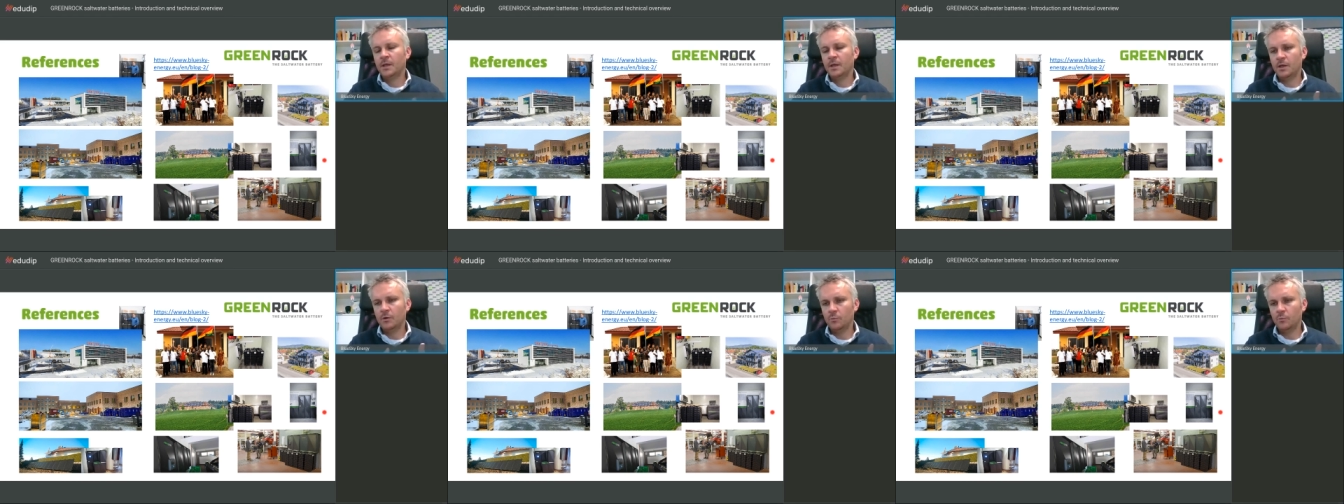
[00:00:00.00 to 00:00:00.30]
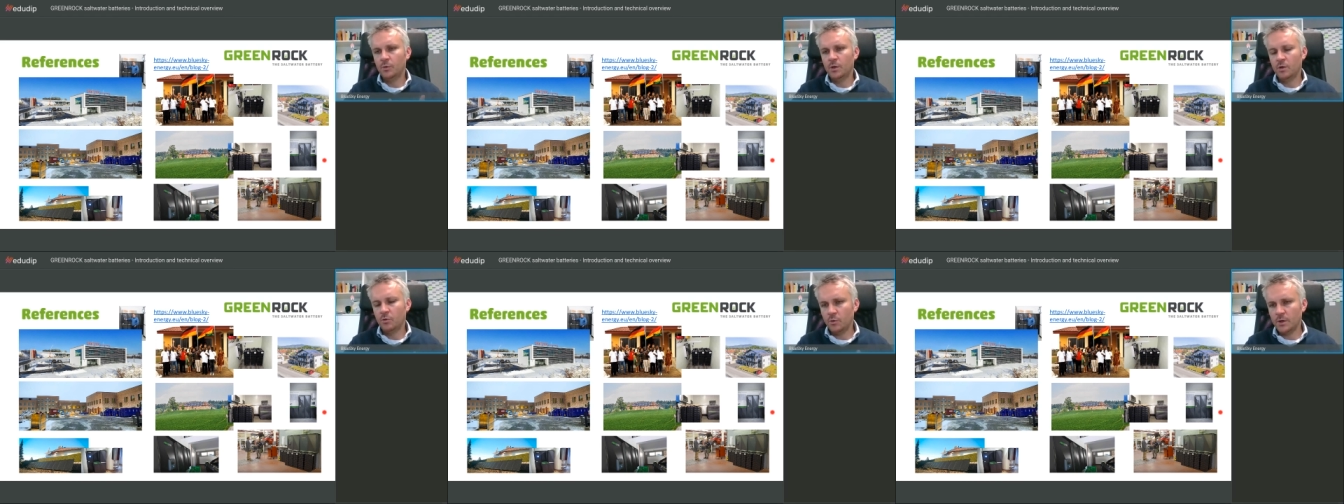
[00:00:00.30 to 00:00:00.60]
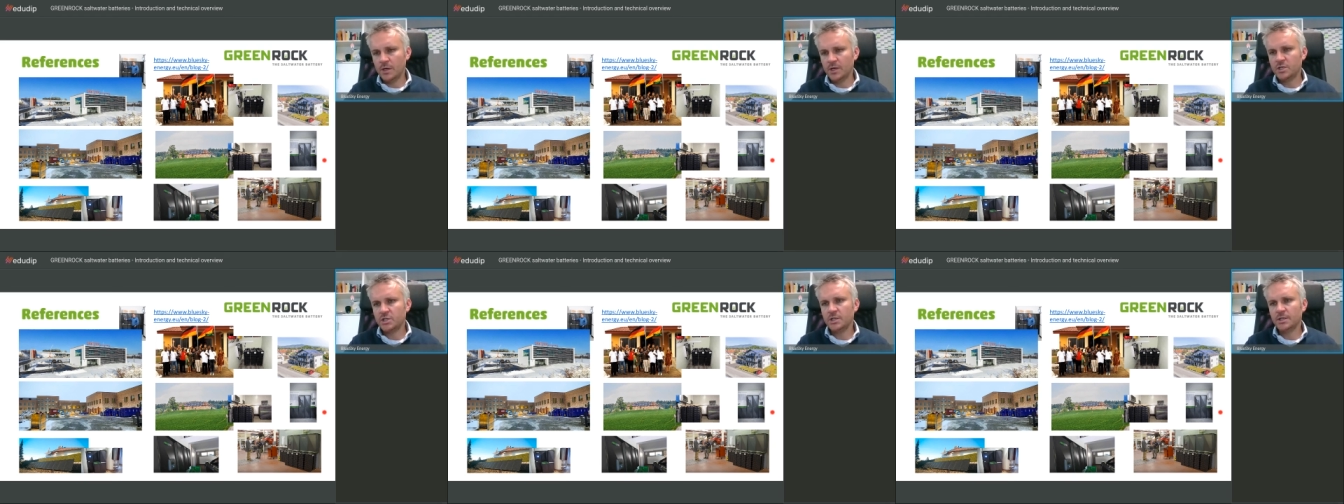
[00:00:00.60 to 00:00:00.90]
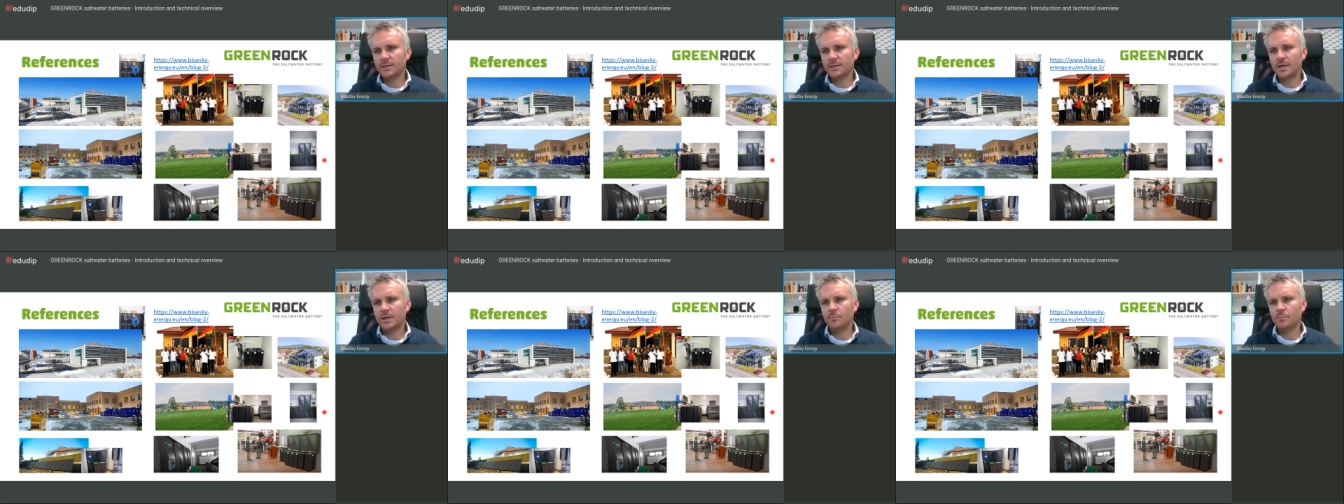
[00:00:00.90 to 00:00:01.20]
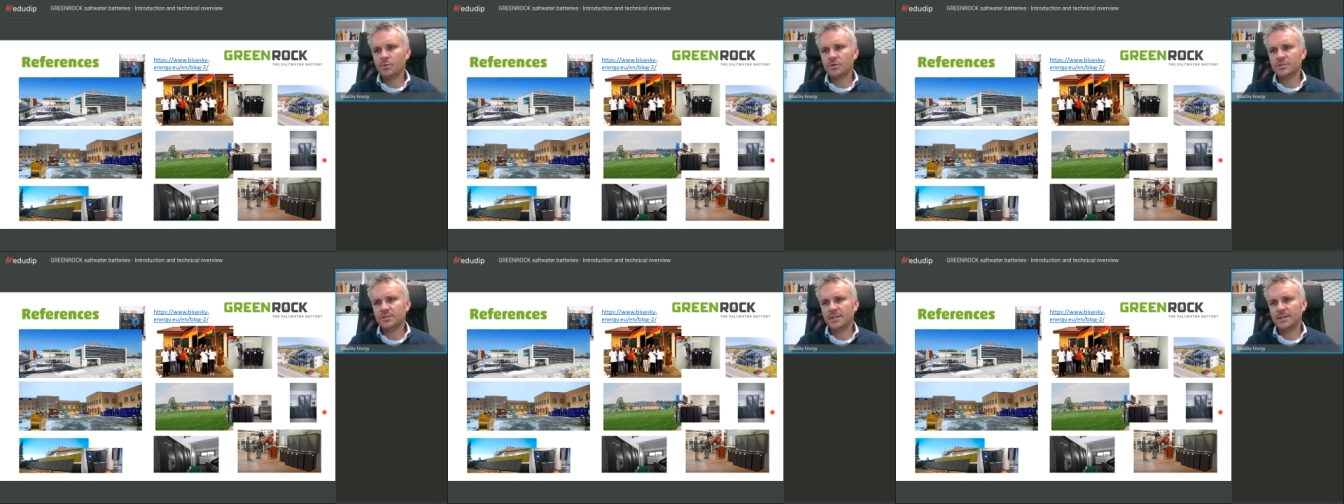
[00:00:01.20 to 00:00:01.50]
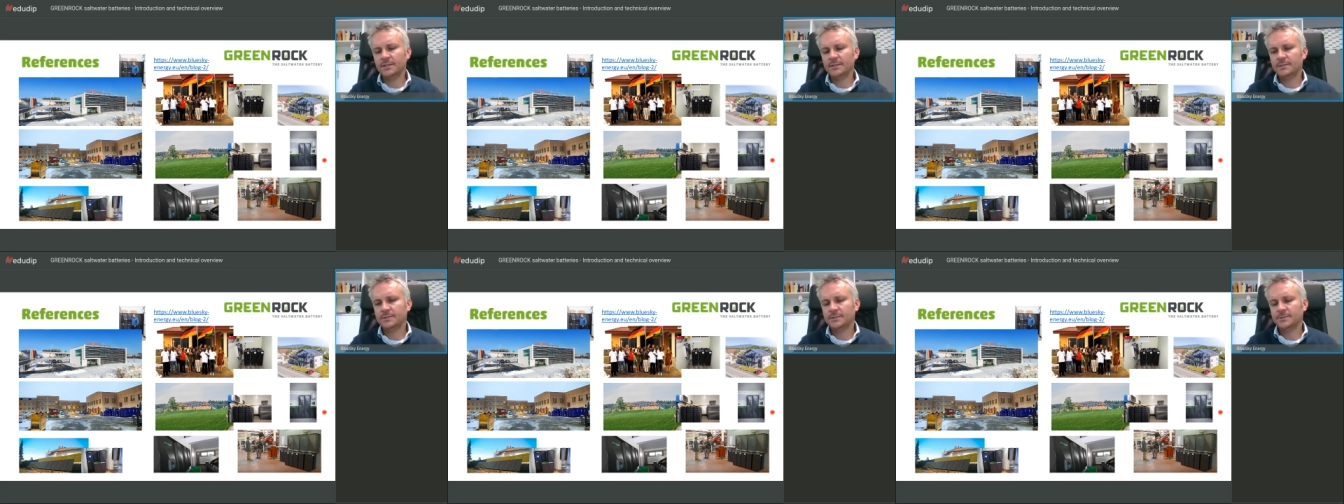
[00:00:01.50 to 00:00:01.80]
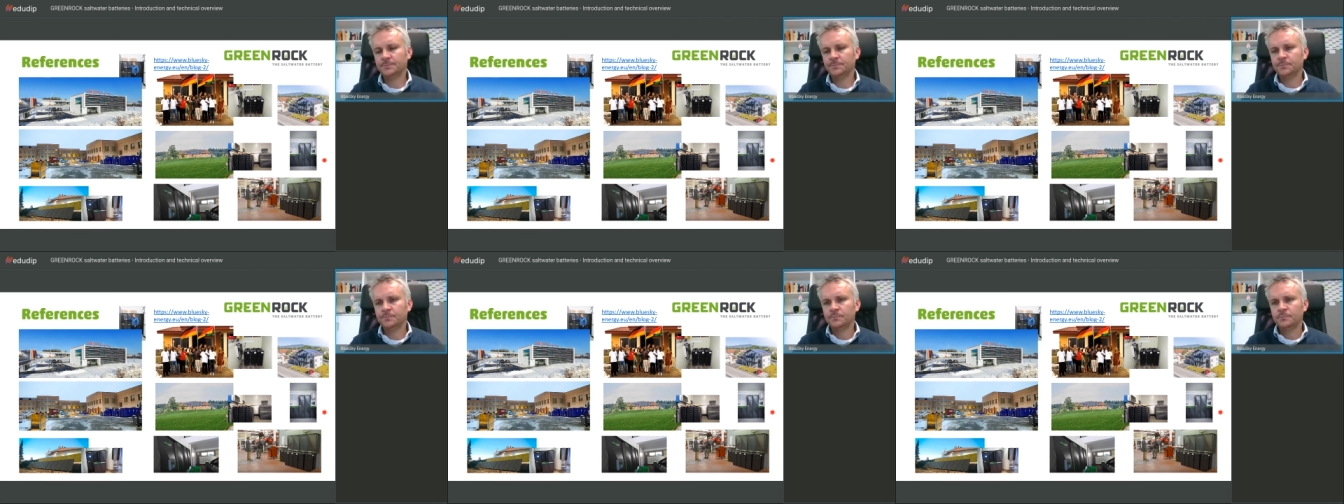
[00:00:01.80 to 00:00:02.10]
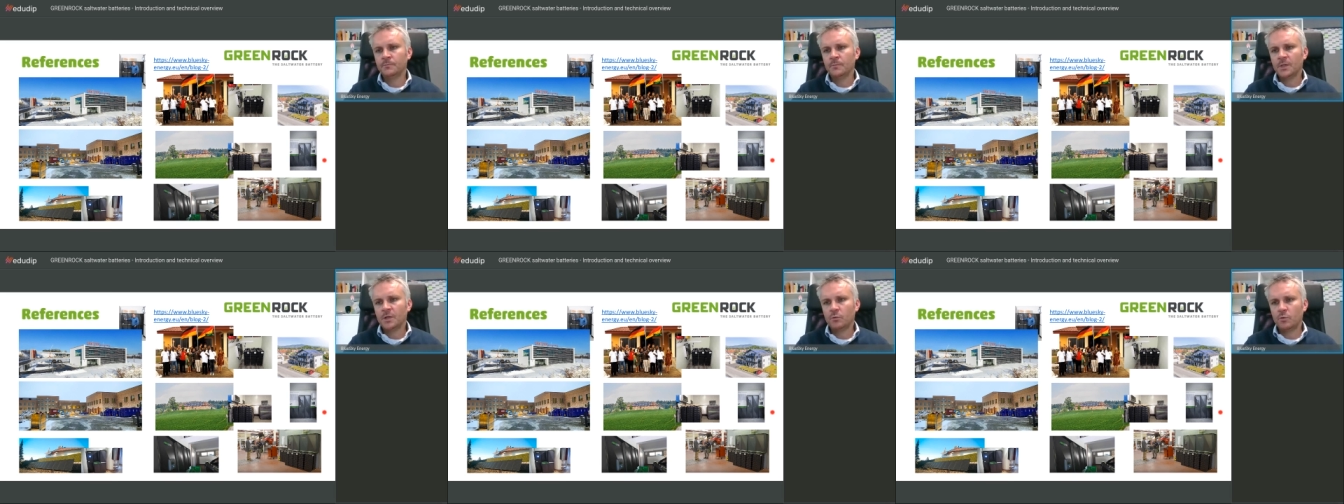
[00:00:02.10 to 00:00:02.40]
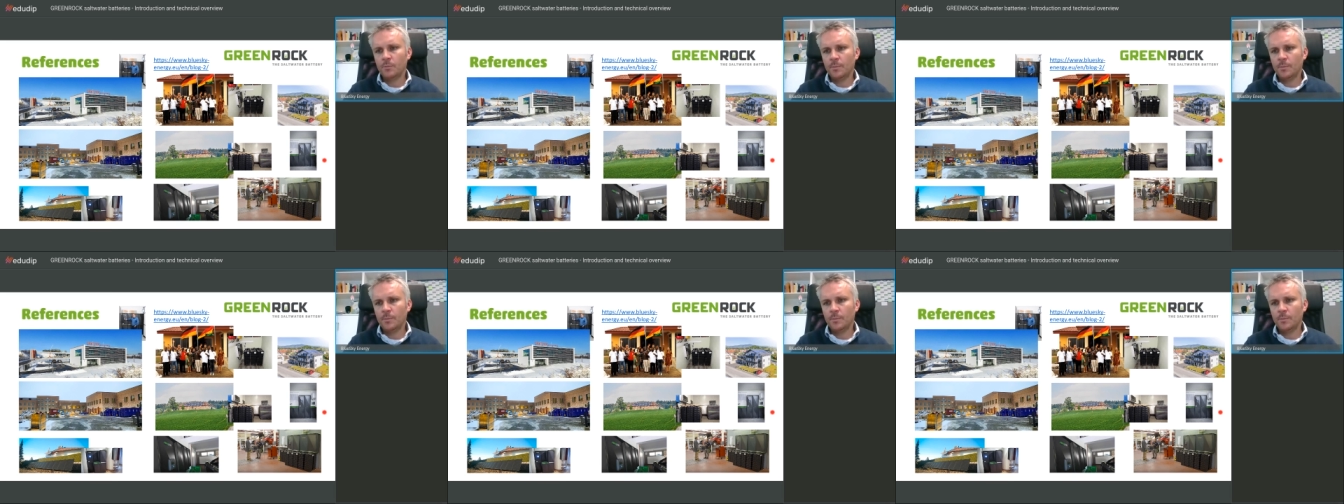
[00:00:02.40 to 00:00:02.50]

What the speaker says: remaining capacity, then there you bring